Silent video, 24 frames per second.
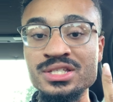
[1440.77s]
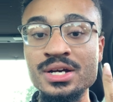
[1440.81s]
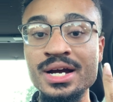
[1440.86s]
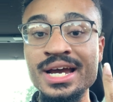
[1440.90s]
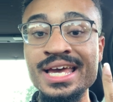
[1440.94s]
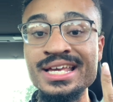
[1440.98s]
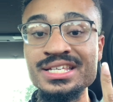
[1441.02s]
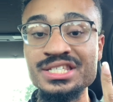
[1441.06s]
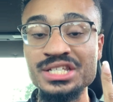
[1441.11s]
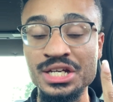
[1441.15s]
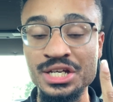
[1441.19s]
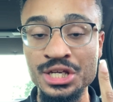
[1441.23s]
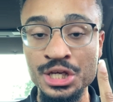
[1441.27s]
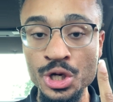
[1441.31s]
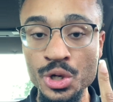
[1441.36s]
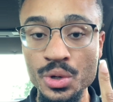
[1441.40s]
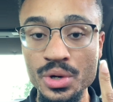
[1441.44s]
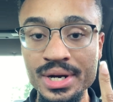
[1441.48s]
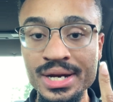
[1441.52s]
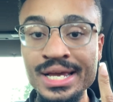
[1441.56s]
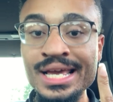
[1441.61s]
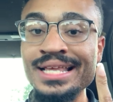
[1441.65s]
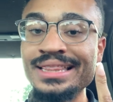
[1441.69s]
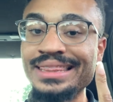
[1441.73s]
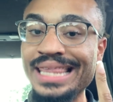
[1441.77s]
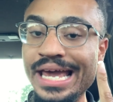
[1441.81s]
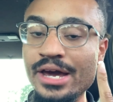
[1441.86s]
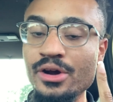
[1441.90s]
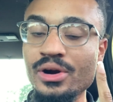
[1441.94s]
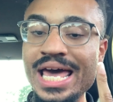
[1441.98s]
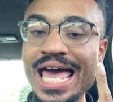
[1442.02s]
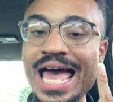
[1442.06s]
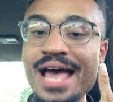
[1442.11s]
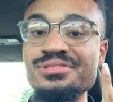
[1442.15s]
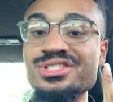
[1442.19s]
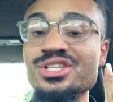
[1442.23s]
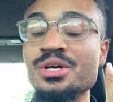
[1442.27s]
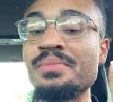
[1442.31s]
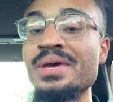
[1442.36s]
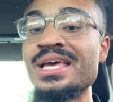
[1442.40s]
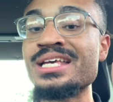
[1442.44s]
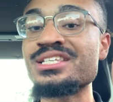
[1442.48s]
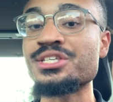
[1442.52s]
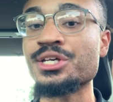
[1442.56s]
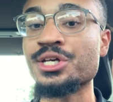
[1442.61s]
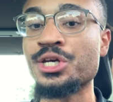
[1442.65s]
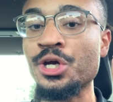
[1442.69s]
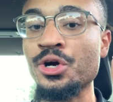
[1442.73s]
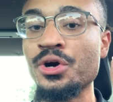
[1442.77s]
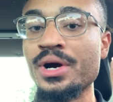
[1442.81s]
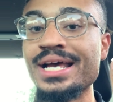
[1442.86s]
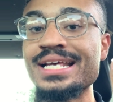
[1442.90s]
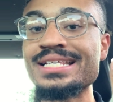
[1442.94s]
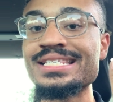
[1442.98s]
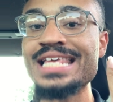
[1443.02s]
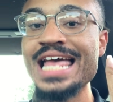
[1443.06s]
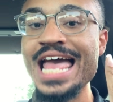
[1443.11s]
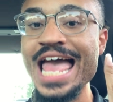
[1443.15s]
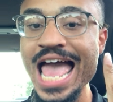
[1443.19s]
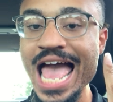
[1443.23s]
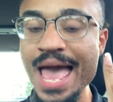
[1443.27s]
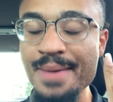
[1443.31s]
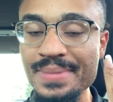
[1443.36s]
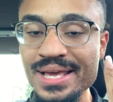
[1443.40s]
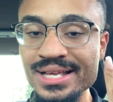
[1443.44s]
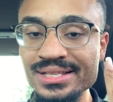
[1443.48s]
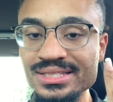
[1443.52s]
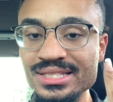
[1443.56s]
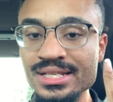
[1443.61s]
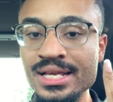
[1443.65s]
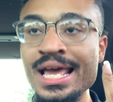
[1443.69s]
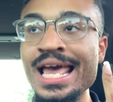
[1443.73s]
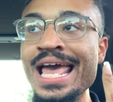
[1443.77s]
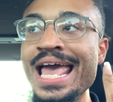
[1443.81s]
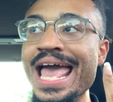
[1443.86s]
are insecure, they're going to have some insecure ass habits.